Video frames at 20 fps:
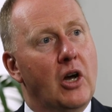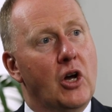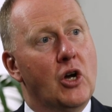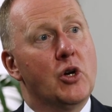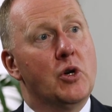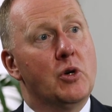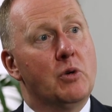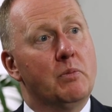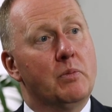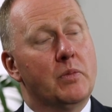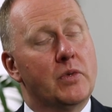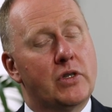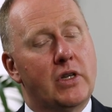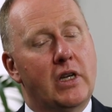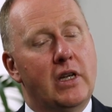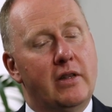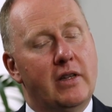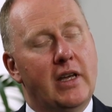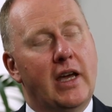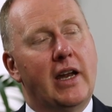homes
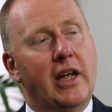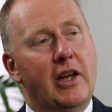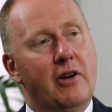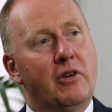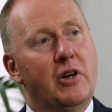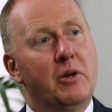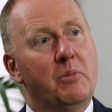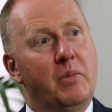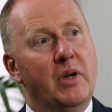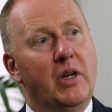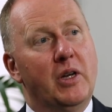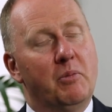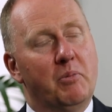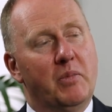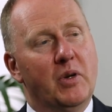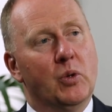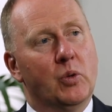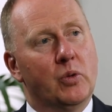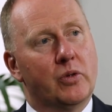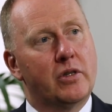in that area being
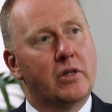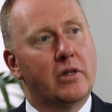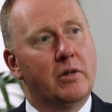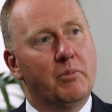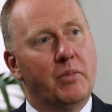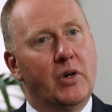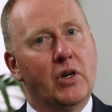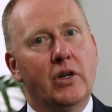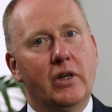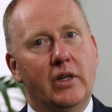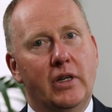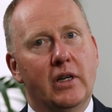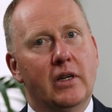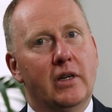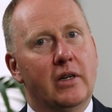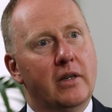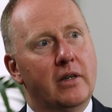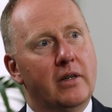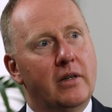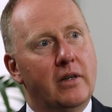built per
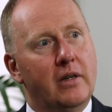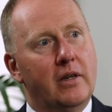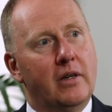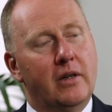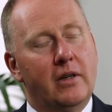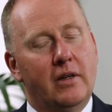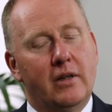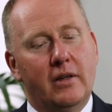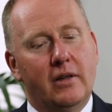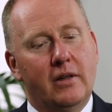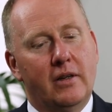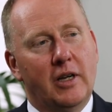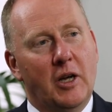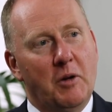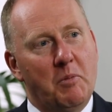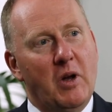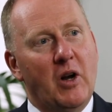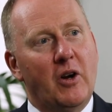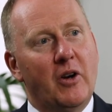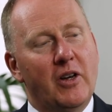year.
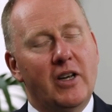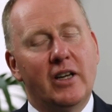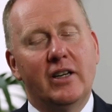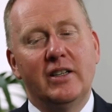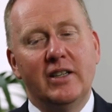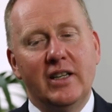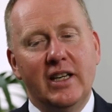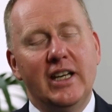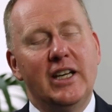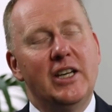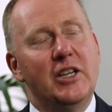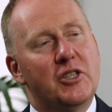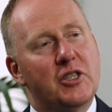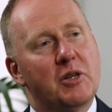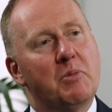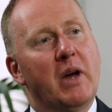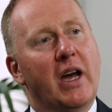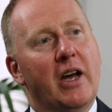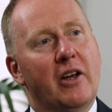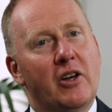America
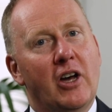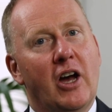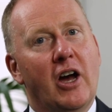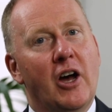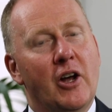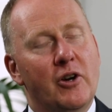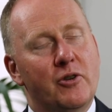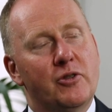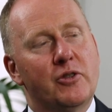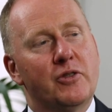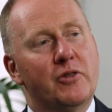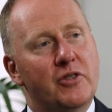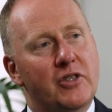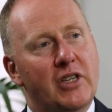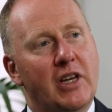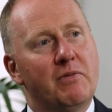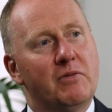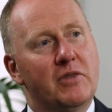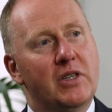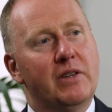needs about
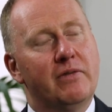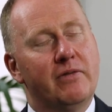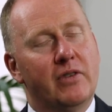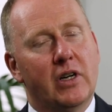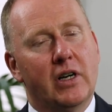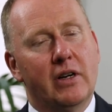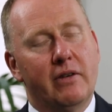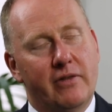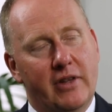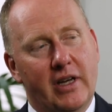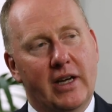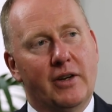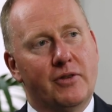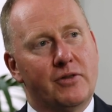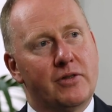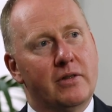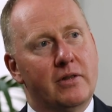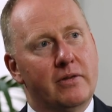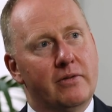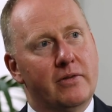
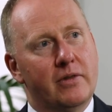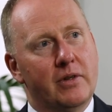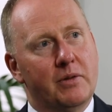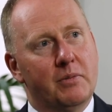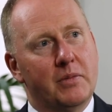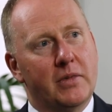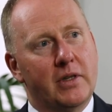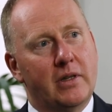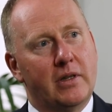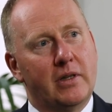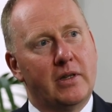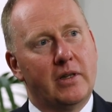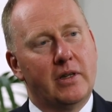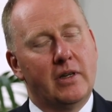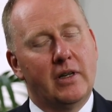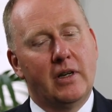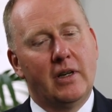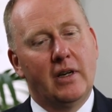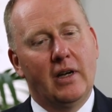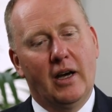175,000 of them.
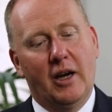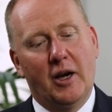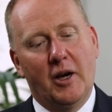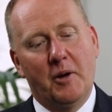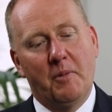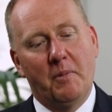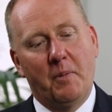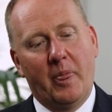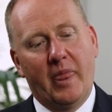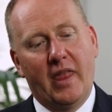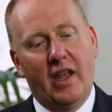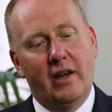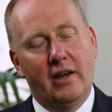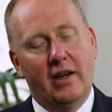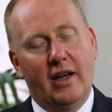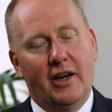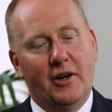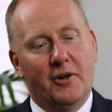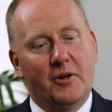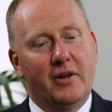
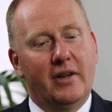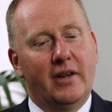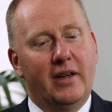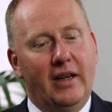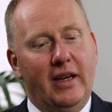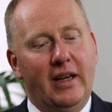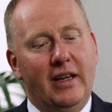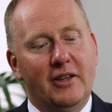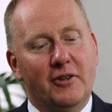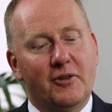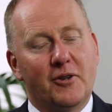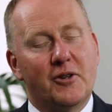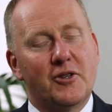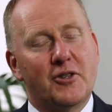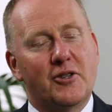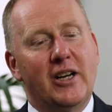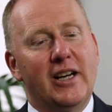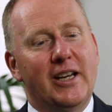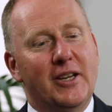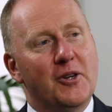Now, in an
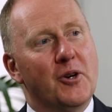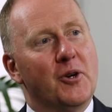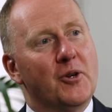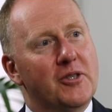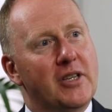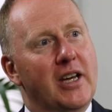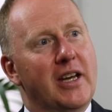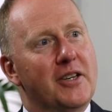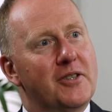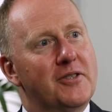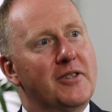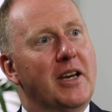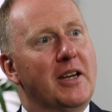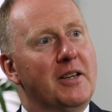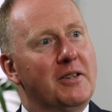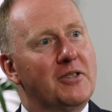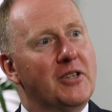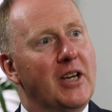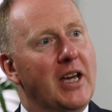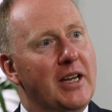Australian context,
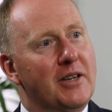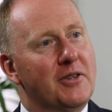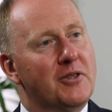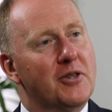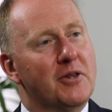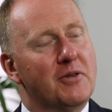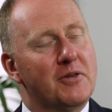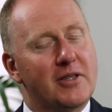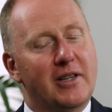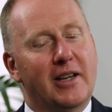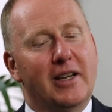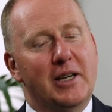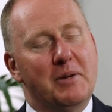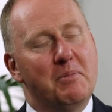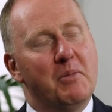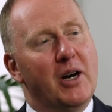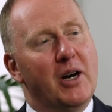that sounds sort of slightly